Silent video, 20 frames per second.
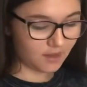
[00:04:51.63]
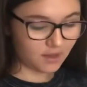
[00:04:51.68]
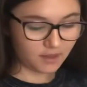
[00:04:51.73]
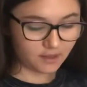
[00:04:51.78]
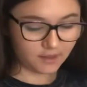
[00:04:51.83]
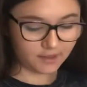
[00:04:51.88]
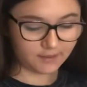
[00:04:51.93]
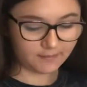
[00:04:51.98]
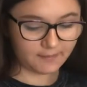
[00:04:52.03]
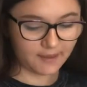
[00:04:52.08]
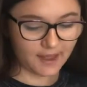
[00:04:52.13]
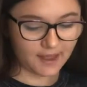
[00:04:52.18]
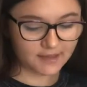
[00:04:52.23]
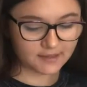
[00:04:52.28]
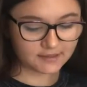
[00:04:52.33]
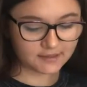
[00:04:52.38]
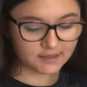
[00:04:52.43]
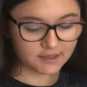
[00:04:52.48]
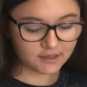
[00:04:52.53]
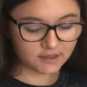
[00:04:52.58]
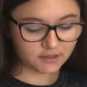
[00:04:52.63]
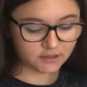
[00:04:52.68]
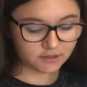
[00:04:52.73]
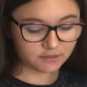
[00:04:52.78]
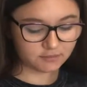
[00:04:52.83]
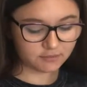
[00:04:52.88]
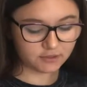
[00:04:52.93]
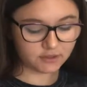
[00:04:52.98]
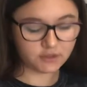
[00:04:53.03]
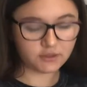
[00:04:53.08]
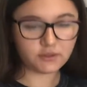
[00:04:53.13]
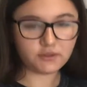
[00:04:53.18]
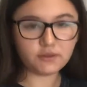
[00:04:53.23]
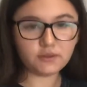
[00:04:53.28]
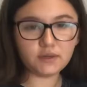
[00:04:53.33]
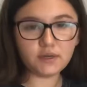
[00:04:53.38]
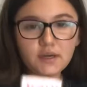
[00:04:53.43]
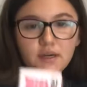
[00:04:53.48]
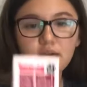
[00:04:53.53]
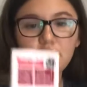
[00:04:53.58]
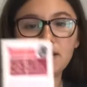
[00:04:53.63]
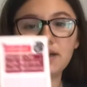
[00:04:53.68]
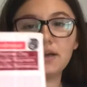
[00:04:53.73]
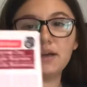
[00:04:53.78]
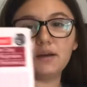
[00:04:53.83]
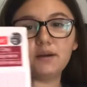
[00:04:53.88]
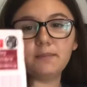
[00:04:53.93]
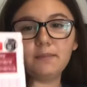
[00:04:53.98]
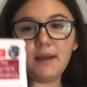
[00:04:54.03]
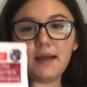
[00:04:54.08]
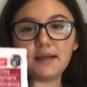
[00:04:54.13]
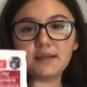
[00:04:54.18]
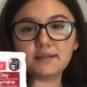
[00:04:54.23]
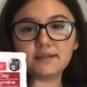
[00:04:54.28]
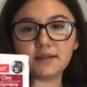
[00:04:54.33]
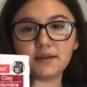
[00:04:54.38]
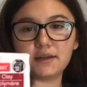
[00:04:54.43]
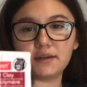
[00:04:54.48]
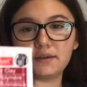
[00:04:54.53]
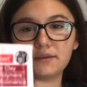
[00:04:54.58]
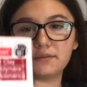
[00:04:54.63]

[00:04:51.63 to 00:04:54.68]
like a pastelish blue, pastel